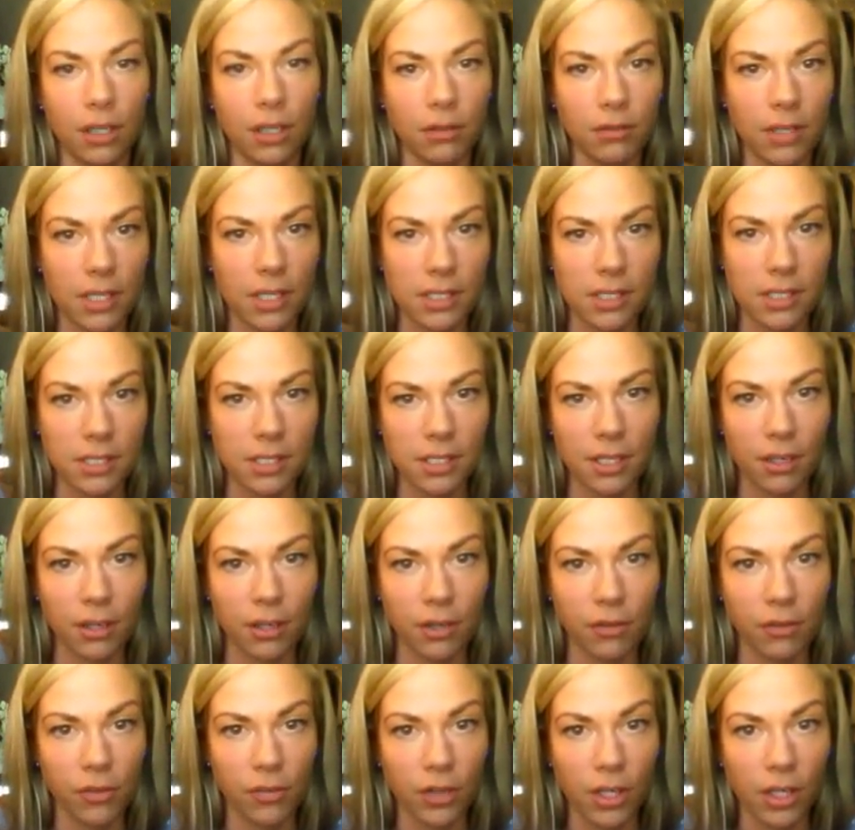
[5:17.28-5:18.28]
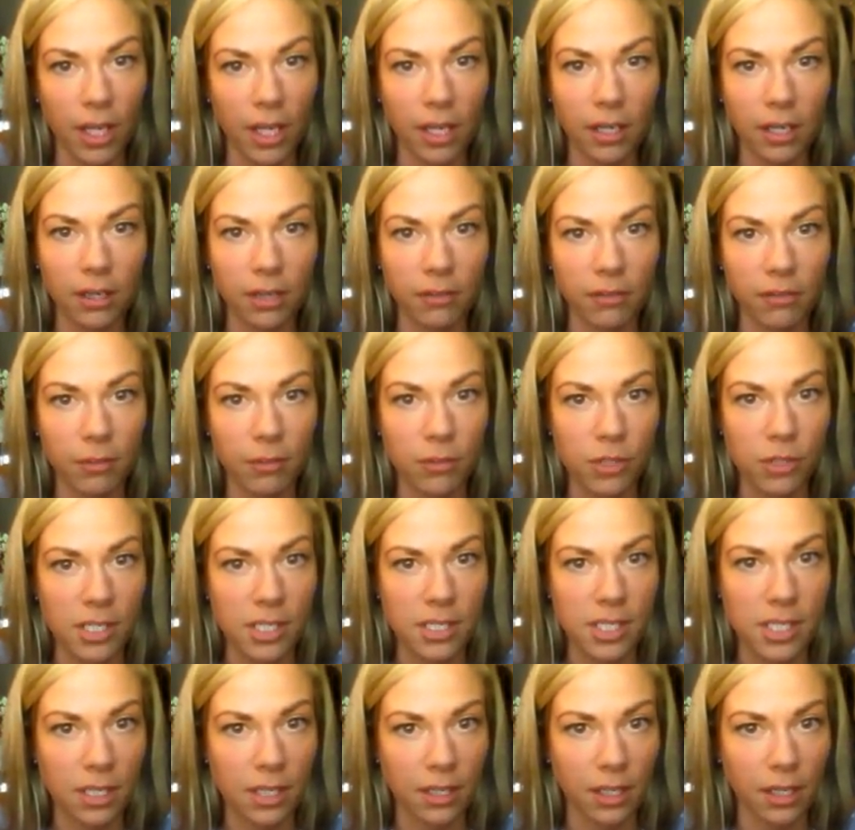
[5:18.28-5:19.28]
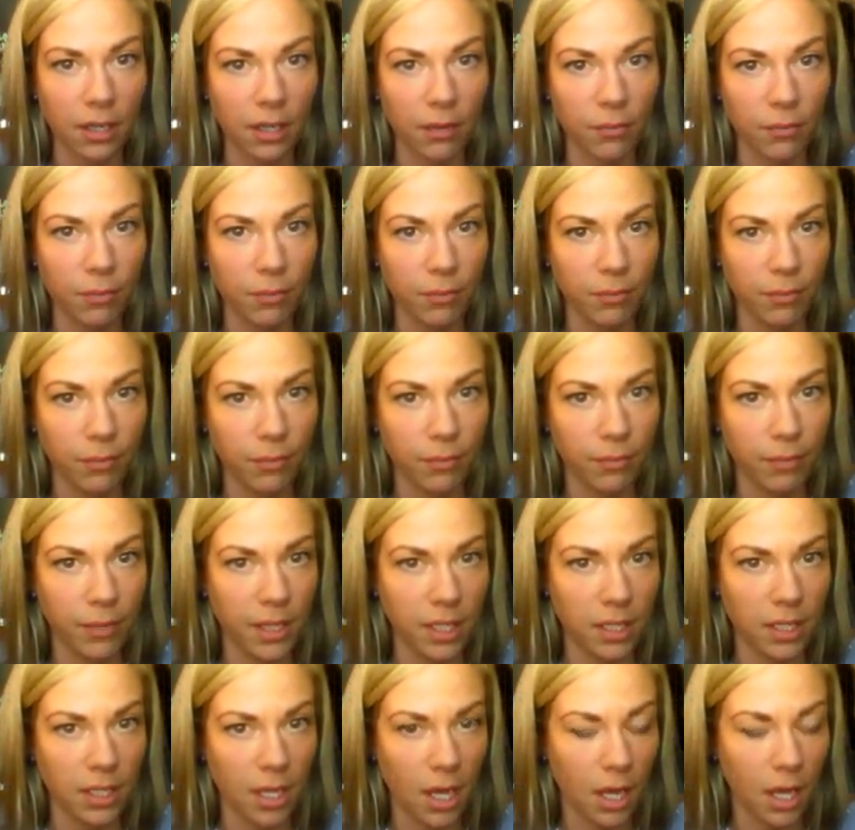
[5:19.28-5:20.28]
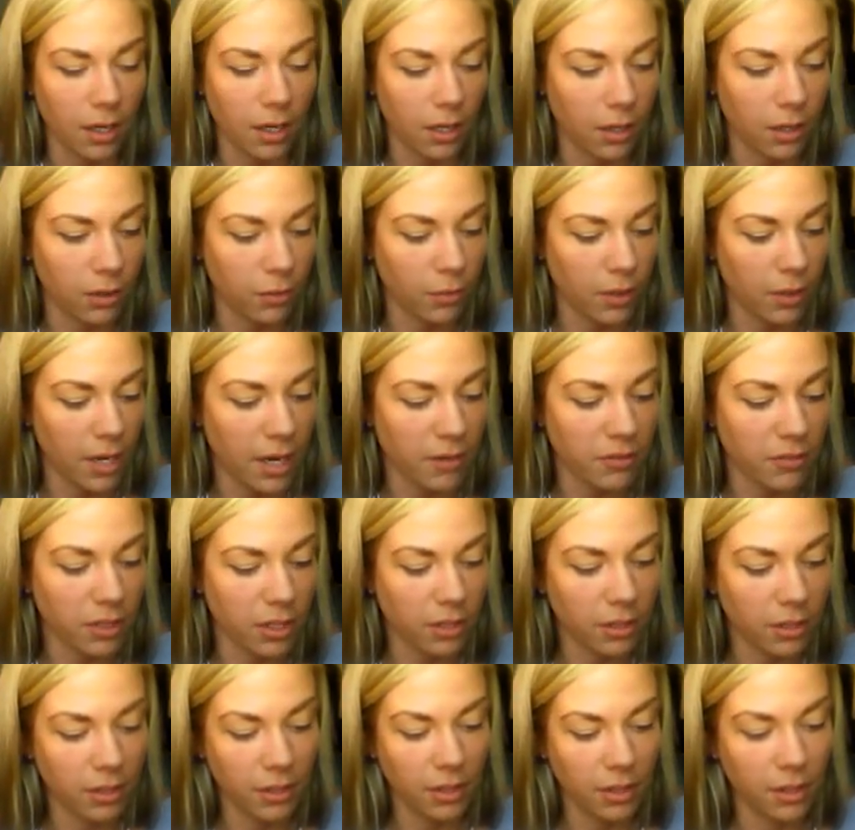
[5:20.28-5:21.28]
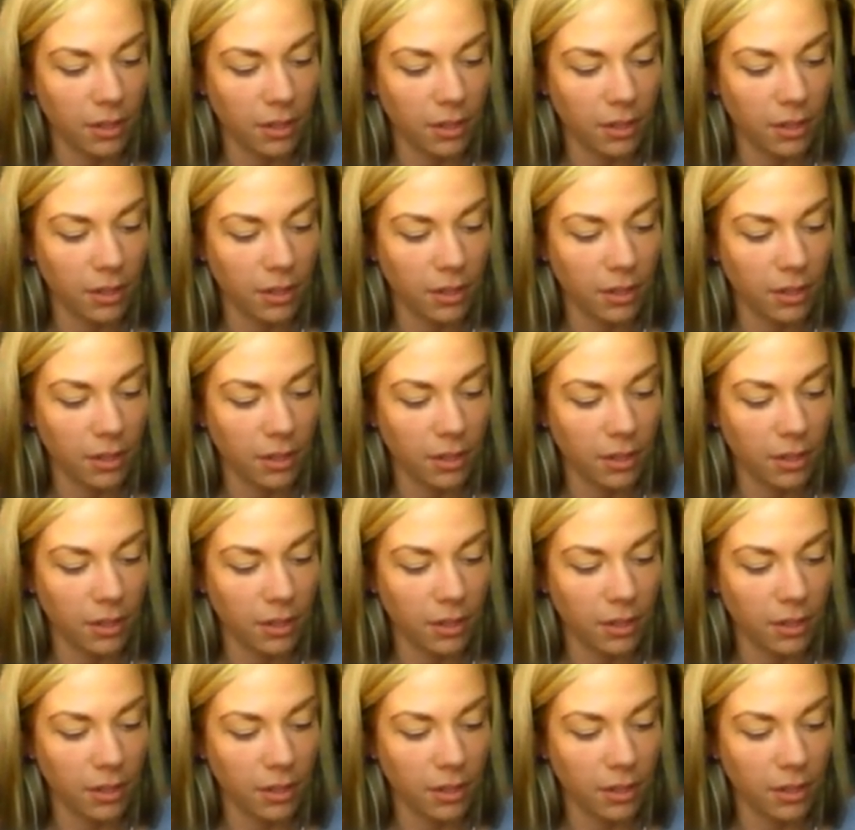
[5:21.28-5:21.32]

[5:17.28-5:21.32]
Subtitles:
necessary for like if I'm dressing like a piñata or whatever.